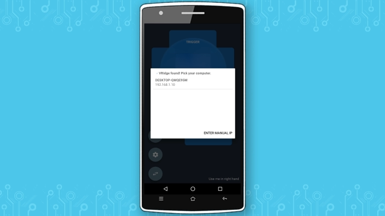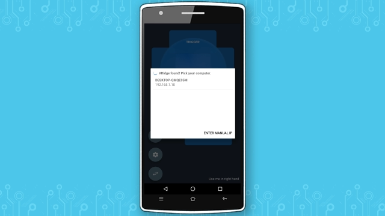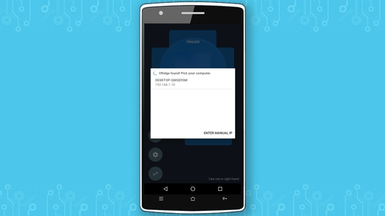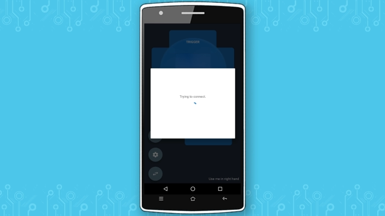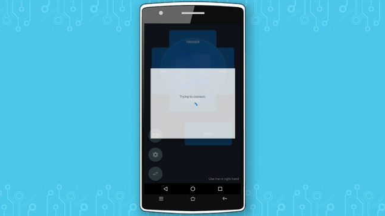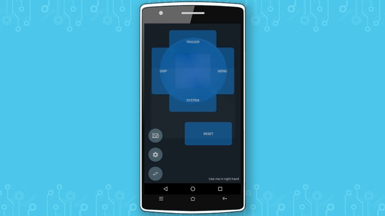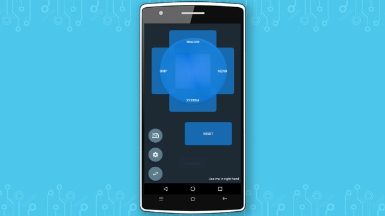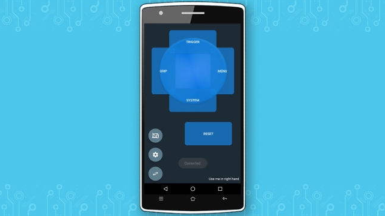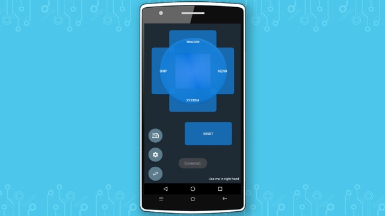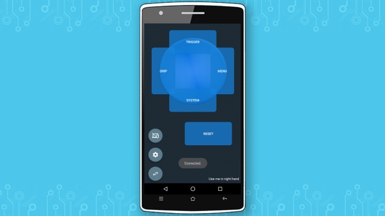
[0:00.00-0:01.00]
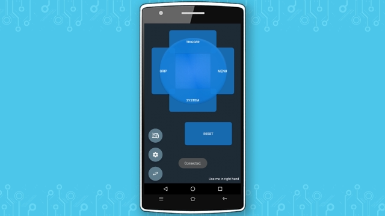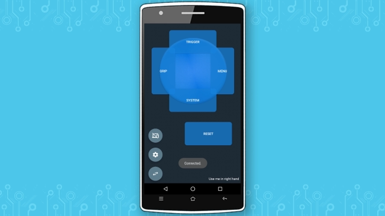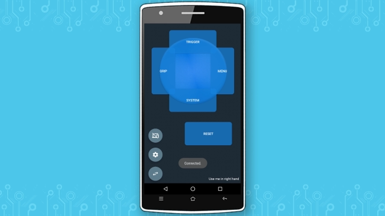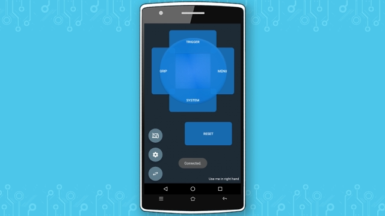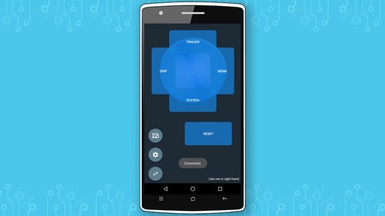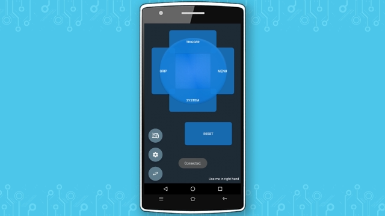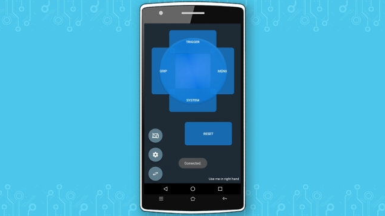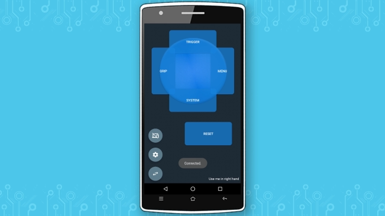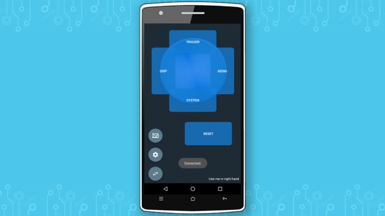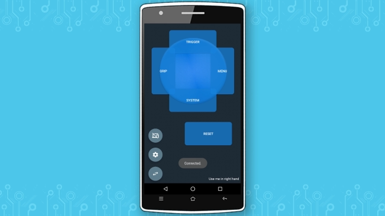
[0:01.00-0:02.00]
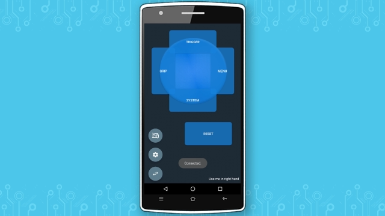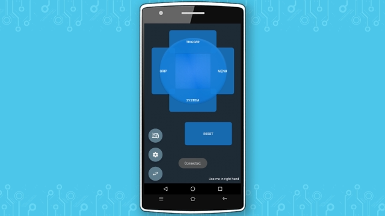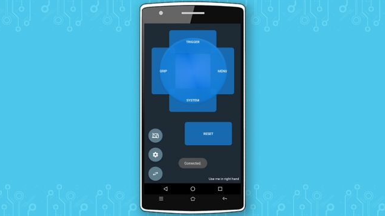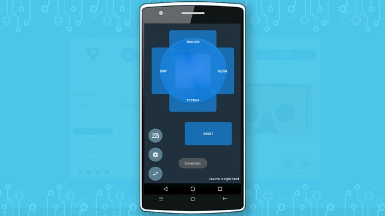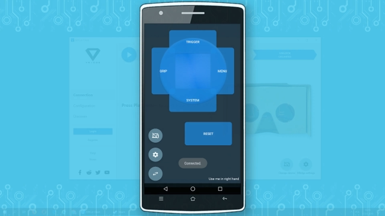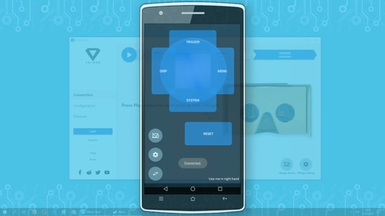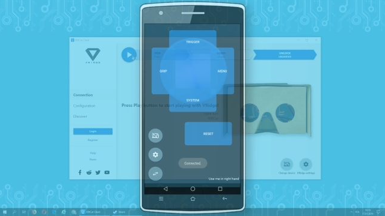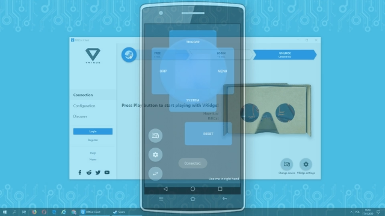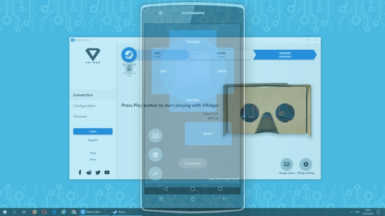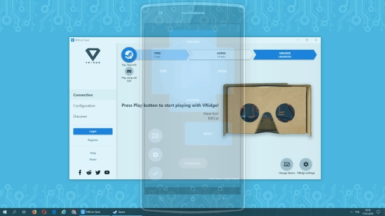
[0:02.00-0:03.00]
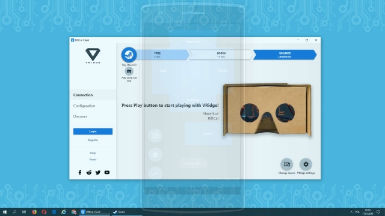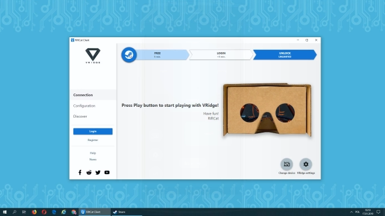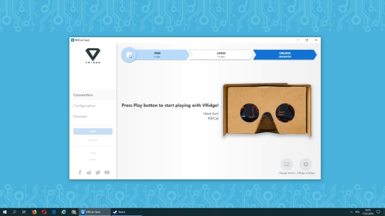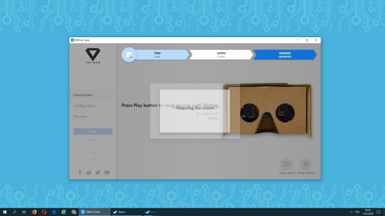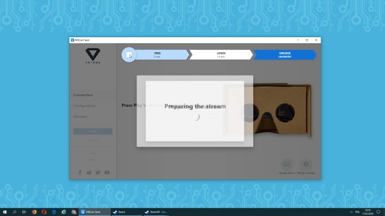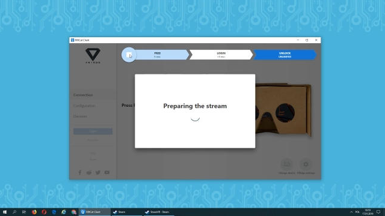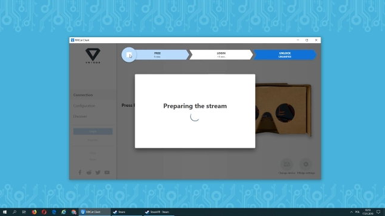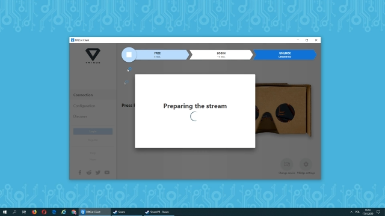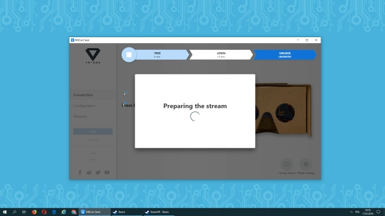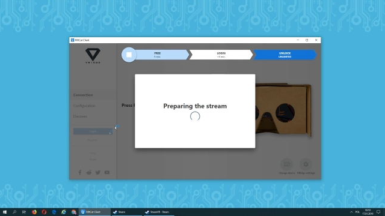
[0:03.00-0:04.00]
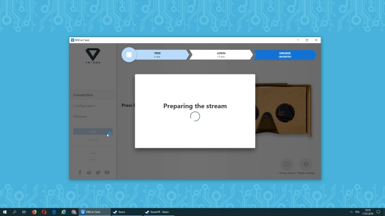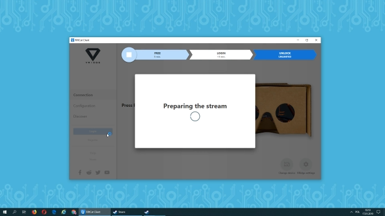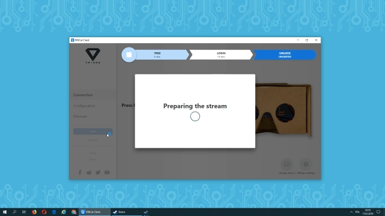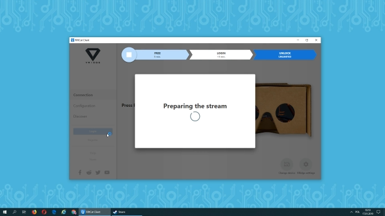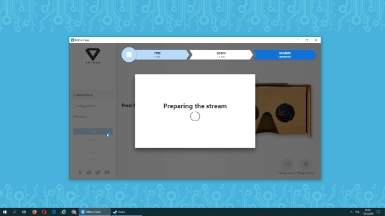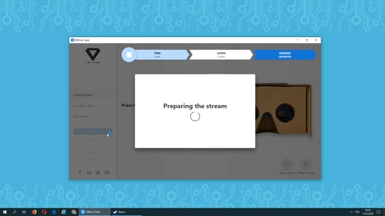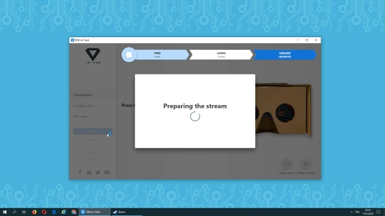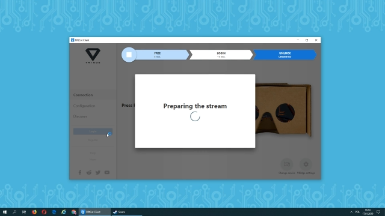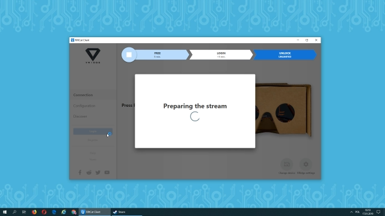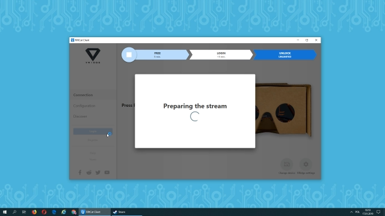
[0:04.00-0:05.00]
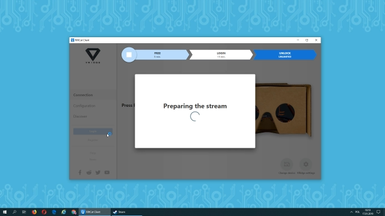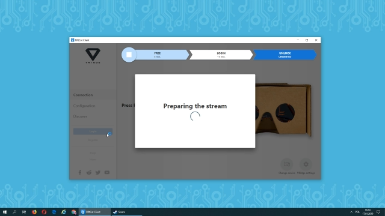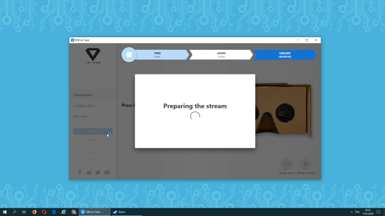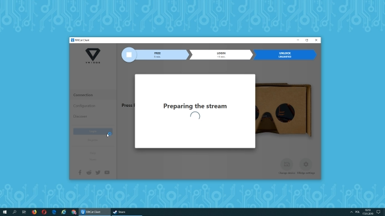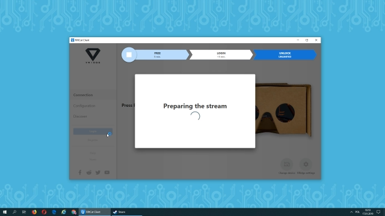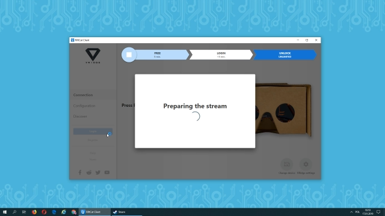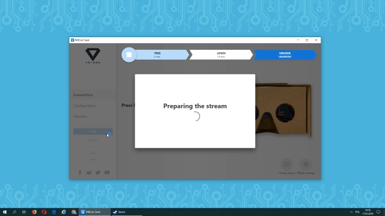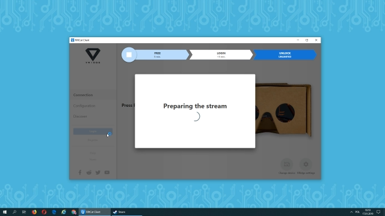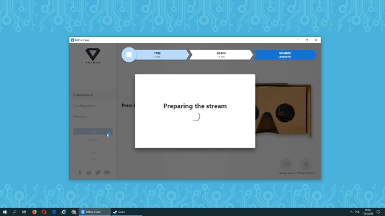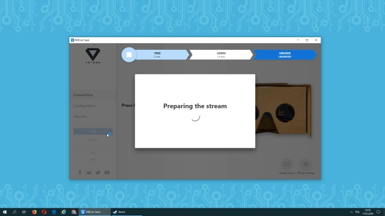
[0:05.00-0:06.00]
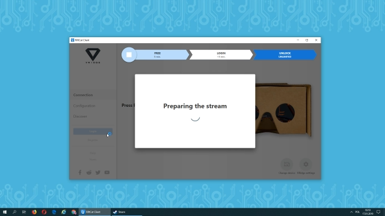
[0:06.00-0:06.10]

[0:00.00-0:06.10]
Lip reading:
No face is visible, so there are no lips to read.